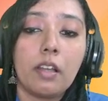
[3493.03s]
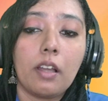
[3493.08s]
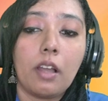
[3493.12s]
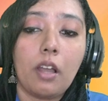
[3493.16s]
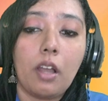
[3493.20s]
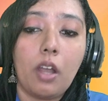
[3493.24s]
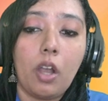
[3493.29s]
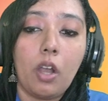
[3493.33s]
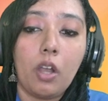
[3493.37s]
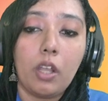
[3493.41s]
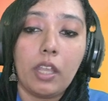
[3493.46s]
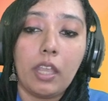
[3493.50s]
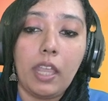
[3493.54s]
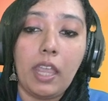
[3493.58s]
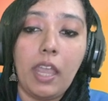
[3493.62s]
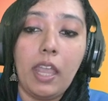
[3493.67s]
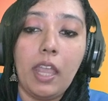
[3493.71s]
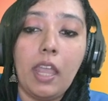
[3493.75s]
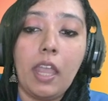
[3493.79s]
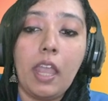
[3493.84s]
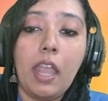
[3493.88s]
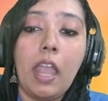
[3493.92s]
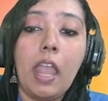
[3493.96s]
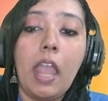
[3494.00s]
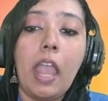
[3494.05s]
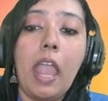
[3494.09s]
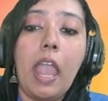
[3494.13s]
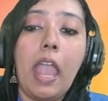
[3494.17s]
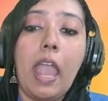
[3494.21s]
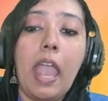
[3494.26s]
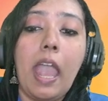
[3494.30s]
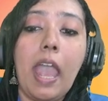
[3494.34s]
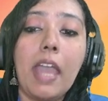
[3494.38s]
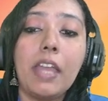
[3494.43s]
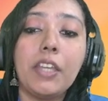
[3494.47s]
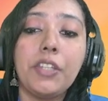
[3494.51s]
okay,
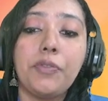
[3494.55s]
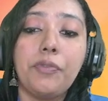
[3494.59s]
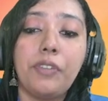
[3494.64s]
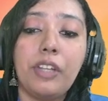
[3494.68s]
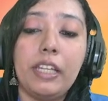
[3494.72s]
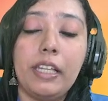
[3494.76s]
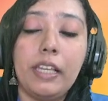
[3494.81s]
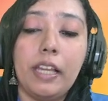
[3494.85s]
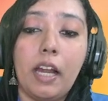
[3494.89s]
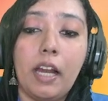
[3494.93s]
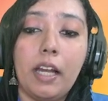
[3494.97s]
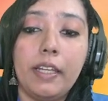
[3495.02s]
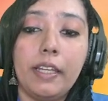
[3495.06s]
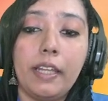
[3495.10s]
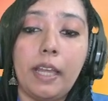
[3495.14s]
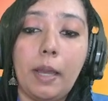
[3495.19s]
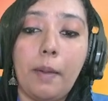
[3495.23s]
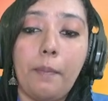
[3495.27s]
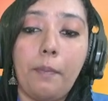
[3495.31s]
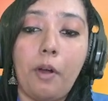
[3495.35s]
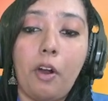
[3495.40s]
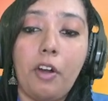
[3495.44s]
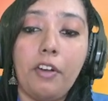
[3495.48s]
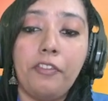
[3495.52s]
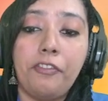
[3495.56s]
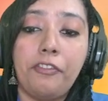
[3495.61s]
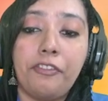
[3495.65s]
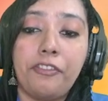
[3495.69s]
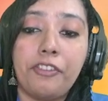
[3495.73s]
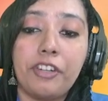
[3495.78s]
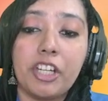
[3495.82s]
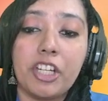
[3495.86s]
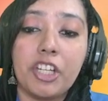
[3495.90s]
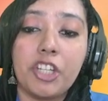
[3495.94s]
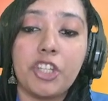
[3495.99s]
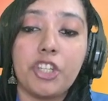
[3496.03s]
and we learned about
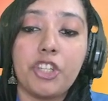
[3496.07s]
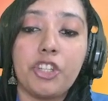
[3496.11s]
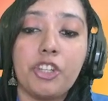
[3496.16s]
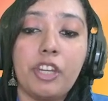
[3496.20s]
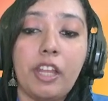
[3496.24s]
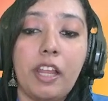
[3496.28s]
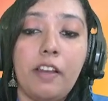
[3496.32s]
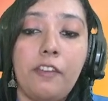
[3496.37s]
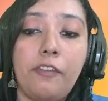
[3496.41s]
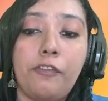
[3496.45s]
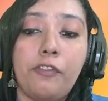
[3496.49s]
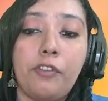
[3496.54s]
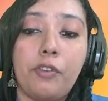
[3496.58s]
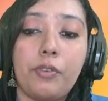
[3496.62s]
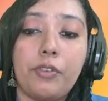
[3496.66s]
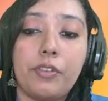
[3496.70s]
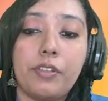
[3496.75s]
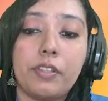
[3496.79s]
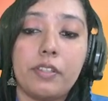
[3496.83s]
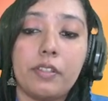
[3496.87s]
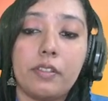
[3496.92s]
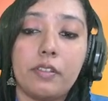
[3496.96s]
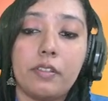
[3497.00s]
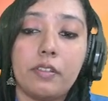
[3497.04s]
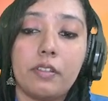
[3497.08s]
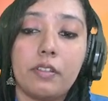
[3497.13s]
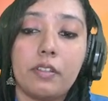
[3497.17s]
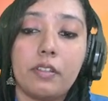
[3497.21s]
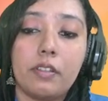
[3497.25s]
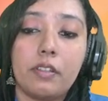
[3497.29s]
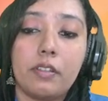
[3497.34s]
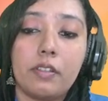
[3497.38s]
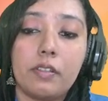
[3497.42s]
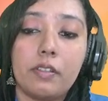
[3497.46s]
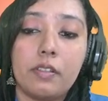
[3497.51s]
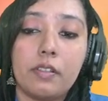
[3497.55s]
frictional force,
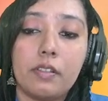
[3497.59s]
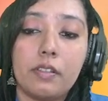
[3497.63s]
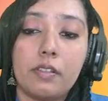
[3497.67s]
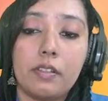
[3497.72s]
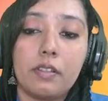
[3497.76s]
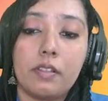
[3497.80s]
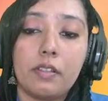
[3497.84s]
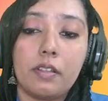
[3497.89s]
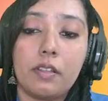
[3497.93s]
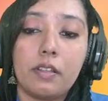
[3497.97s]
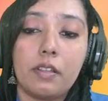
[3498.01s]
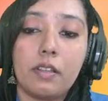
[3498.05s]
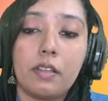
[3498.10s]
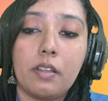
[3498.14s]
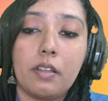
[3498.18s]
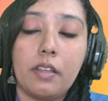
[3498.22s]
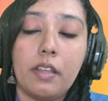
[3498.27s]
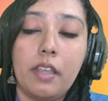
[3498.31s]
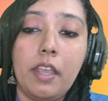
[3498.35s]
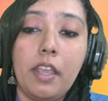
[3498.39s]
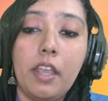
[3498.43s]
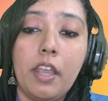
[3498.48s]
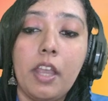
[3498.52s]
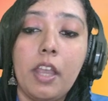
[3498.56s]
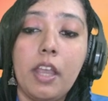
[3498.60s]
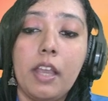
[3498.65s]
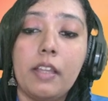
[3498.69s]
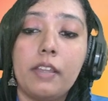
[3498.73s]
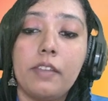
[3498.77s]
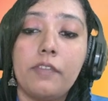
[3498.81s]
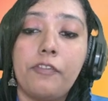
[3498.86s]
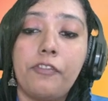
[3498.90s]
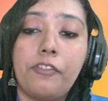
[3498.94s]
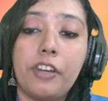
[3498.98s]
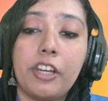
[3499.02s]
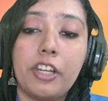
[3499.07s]
okay,
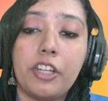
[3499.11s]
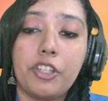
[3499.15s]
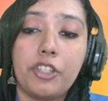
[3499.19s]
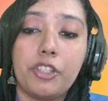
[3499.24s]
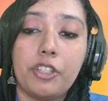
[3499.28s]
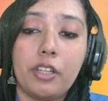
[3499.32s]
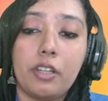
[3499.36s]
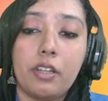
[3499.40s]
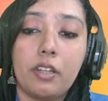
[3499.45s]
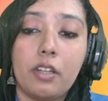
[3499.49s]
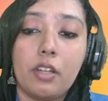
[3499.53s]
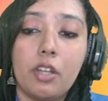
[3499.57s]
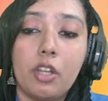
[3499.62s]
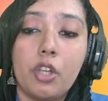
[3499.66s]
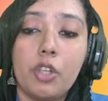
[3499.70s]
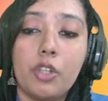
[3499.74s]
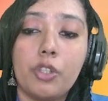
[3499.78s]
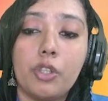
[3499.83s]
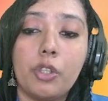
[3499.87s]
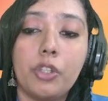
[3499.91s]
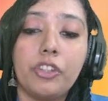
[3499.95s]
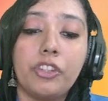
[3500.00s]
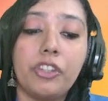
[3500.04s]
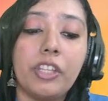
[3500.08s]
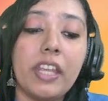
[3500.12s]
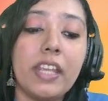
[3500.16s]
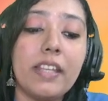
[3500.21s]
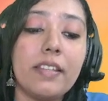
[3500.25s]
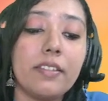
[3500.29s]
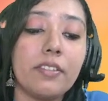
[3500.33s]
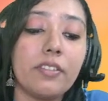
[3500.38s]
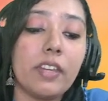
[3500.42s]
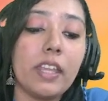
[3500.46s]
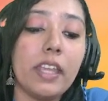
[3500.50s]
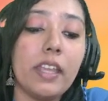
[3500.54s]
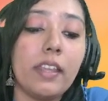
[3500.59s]
friction. So, these
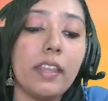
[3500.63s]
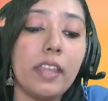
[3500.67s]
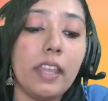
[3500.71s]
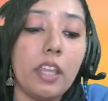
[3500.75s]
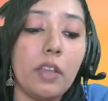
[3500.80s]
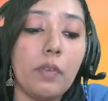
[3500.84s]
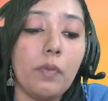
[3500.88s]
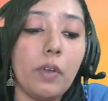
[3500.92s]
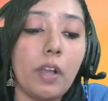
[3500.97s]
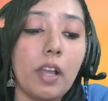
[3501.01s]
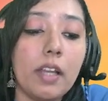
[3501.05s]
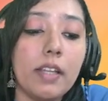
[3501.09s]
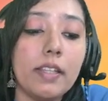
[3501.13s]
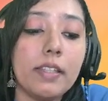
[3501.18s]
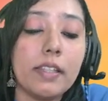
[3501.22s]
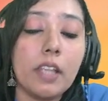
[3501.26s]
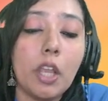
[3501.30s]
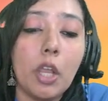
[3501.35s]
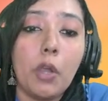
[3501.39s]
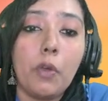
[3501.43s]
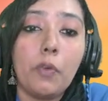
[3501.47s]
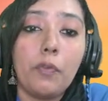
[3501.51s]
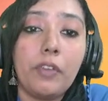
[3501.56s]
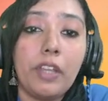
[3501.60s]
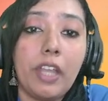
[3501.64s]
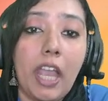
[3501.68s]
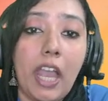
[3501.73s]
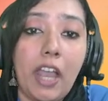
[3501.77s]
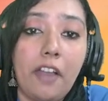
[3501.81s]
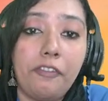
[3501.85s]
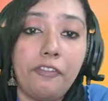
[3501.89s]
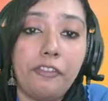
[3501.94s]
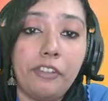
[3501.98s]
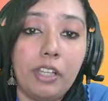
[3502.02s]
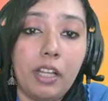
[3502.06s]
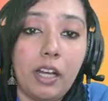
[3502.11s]
three keywords we
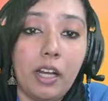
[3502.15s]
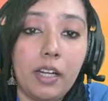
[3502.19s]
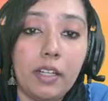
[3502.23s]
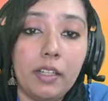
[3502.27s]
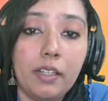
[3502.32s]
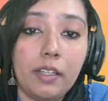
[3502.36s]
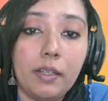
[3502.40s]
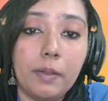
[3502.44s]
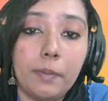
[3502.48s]
have learned,